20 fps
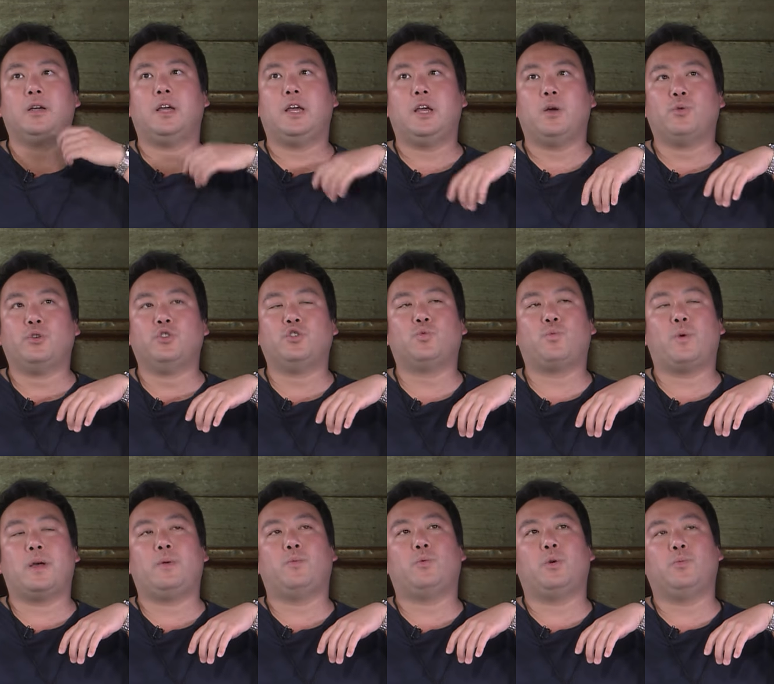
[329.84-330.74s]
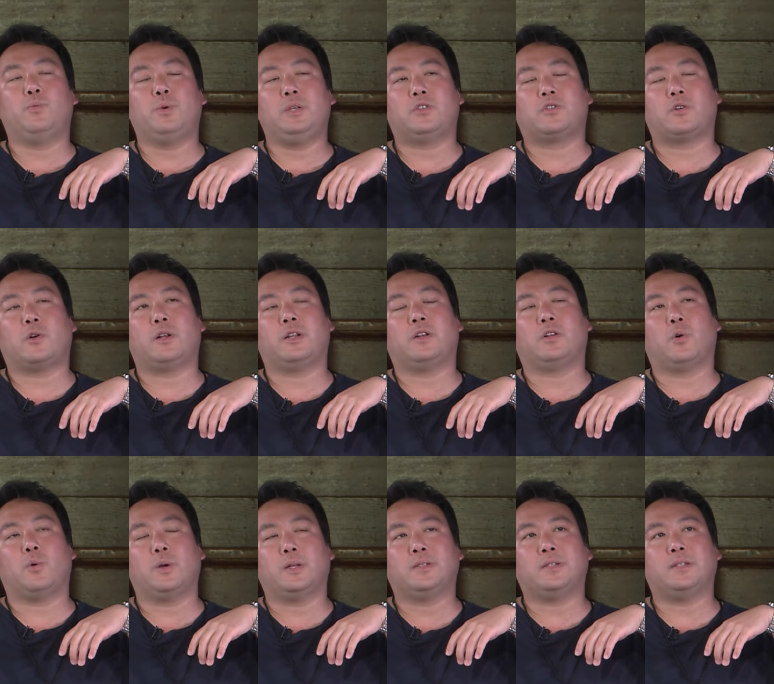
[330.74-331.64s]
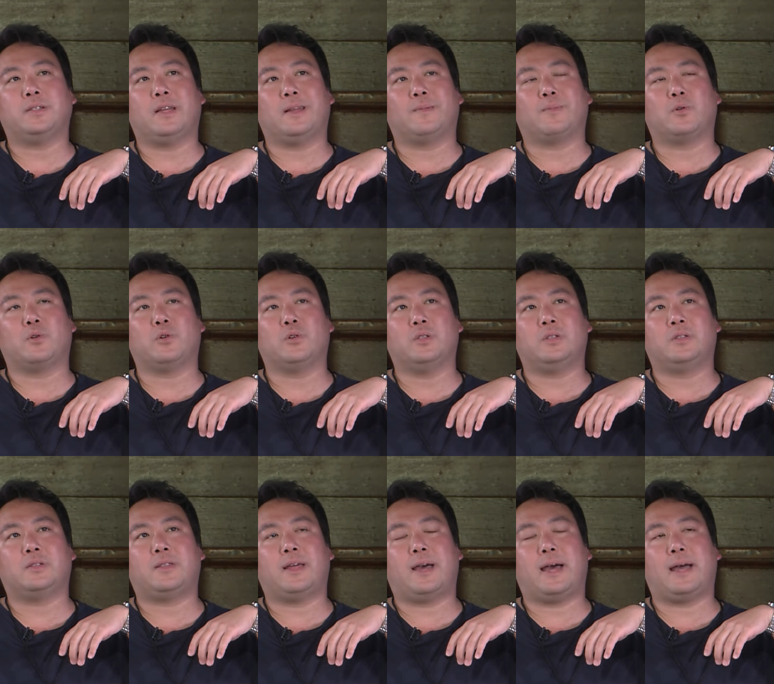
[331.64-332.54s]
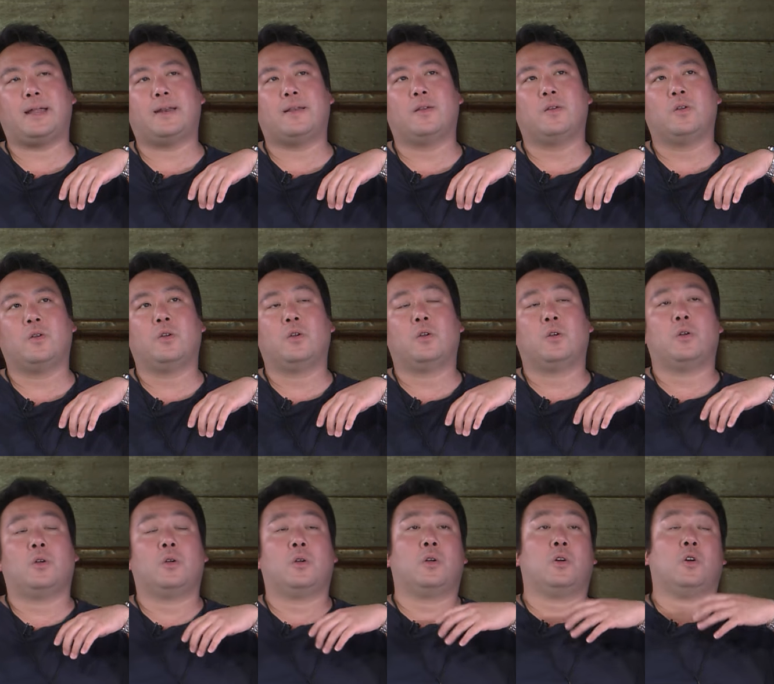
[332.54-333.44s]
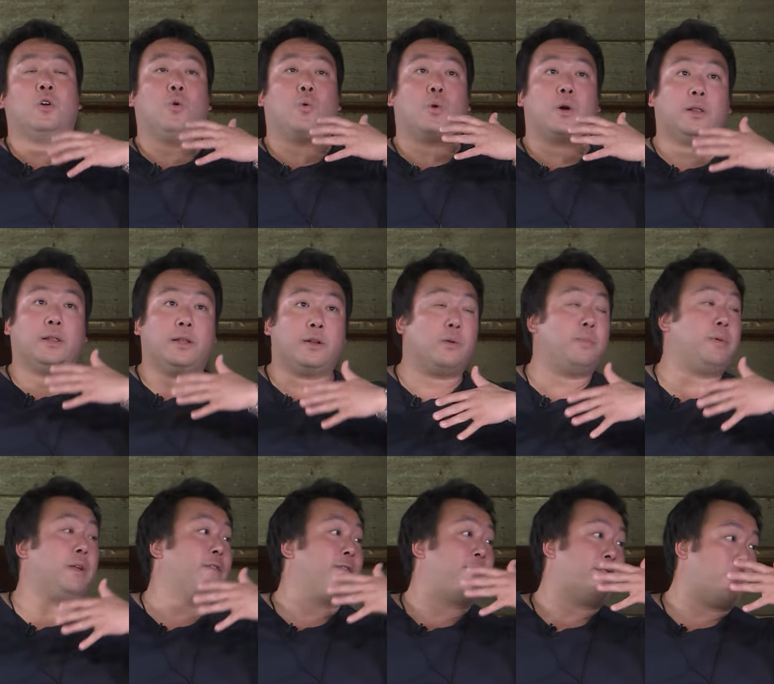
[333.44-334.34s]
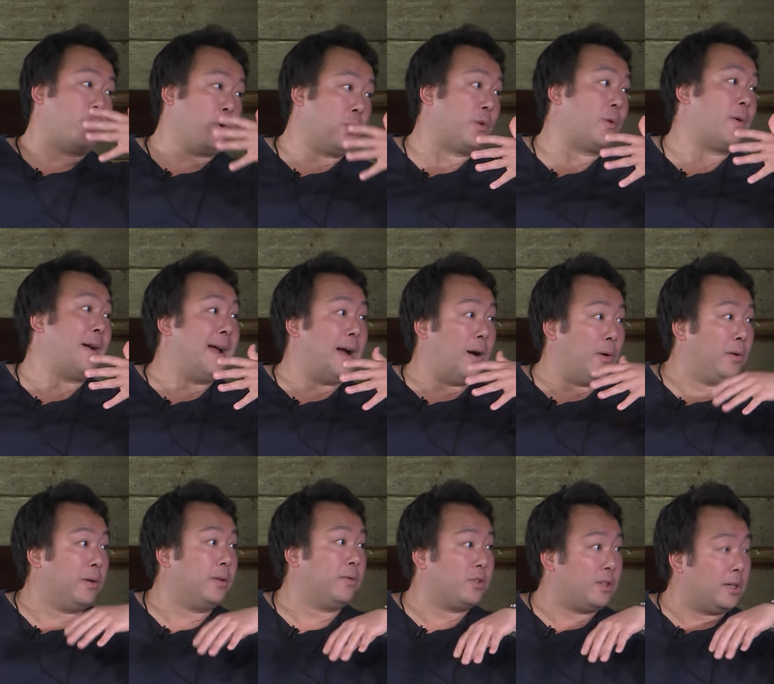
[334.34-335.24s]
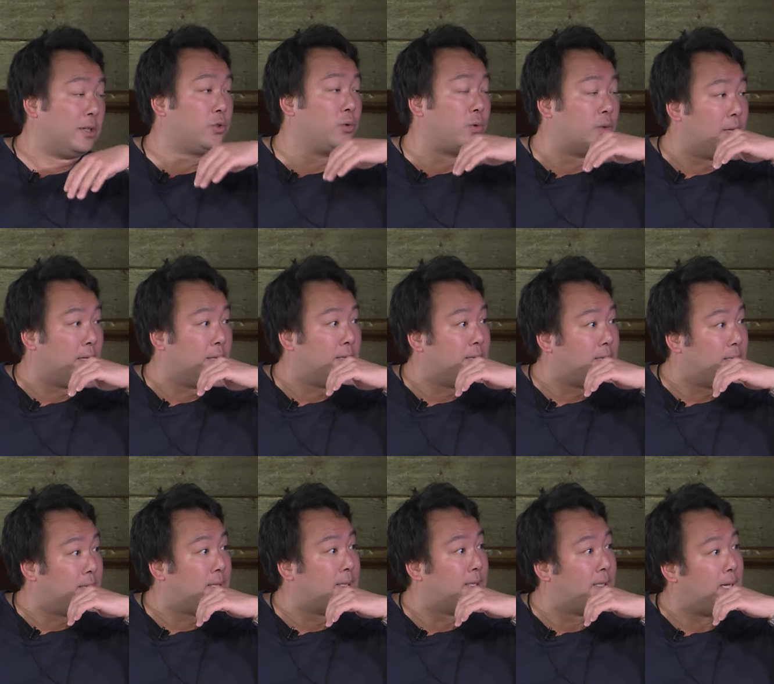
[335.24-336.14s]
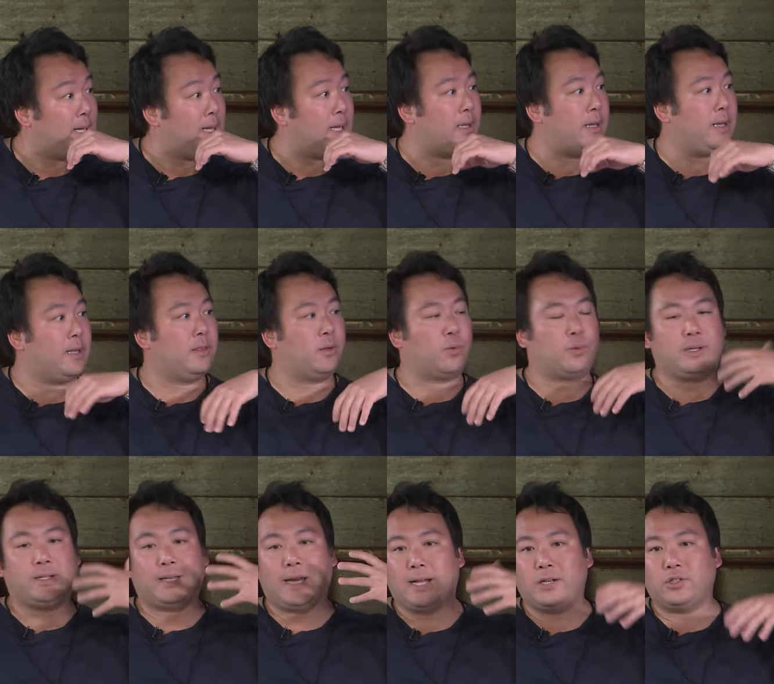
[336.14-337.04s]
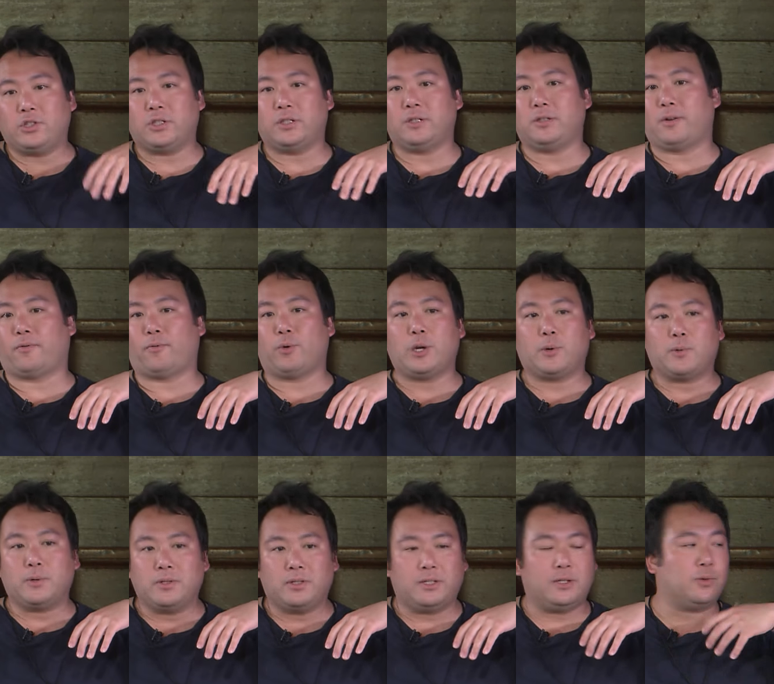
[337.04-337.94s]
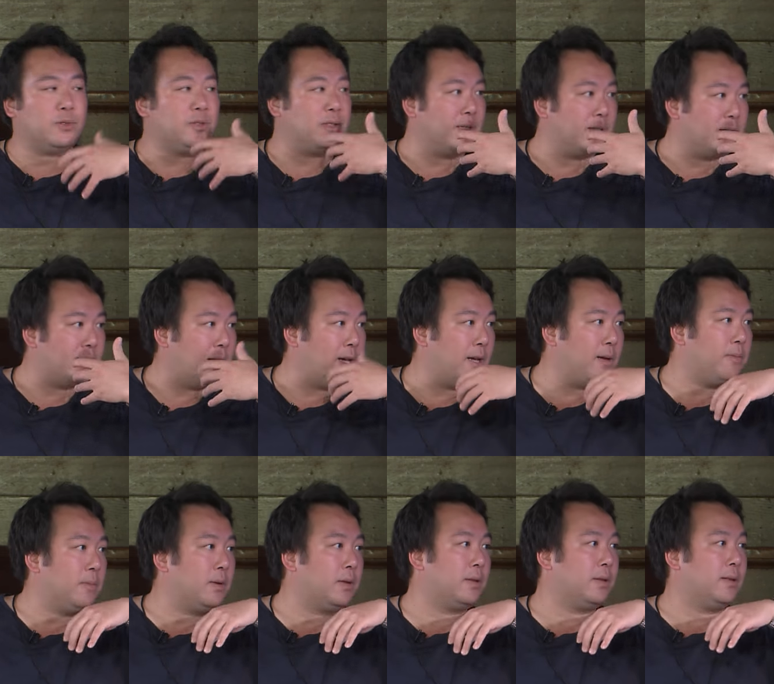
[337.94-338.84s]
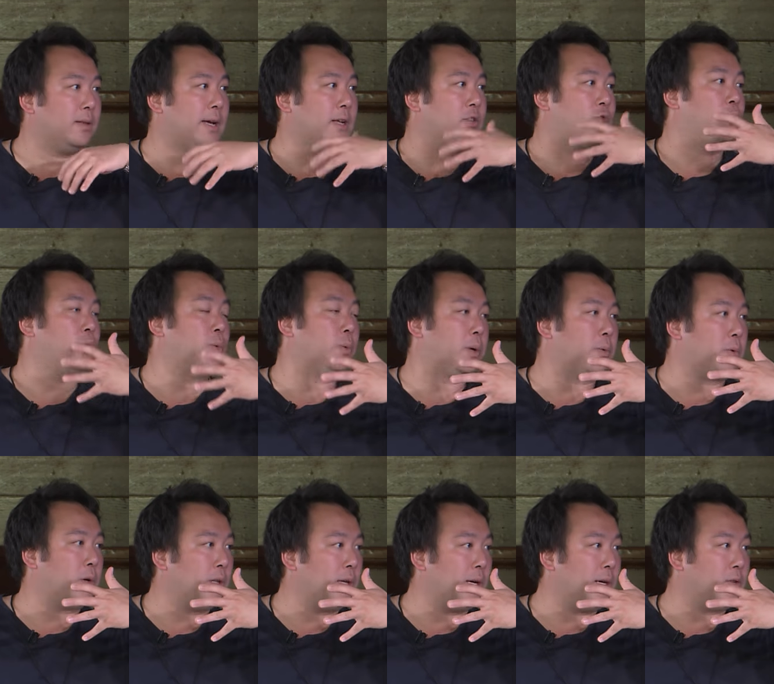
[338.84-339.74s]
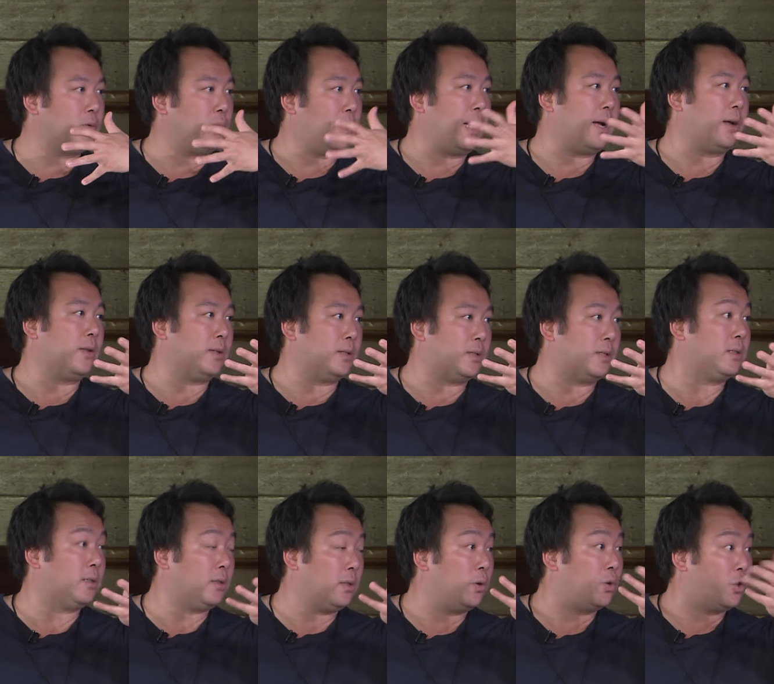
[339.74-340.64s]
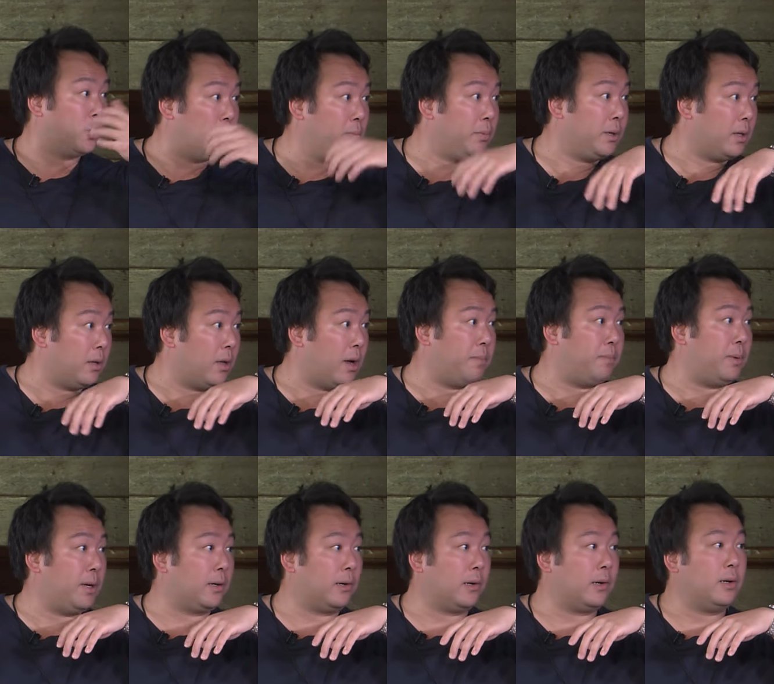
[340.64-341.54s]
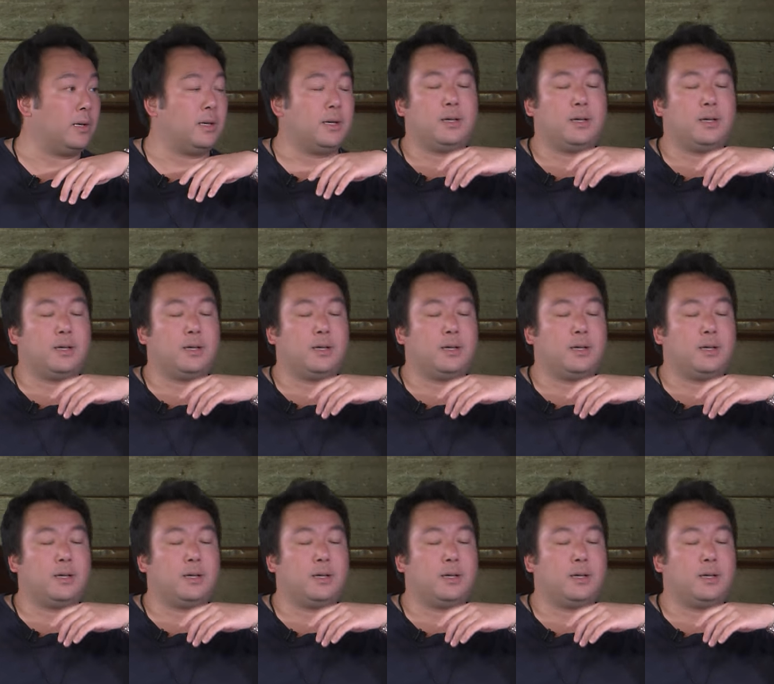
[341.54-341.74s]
it was when we started going to neighborhoods that were a little bit further out of central London, and the retention and the frequency was the same, and that's when we realized, wow, this, you know, could be a lot bigger.